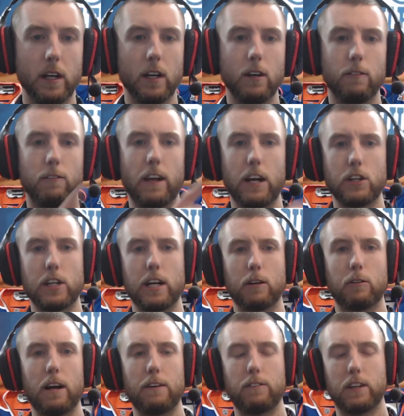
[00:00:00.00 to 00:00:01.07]
flash that
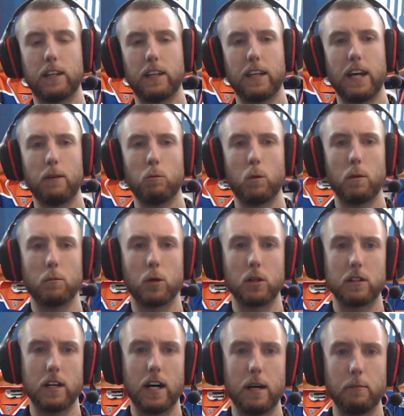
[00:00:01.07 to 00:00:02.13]
graphic again one more
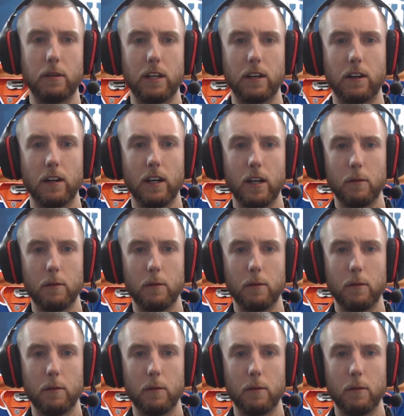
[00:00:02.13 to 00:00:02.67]
time here.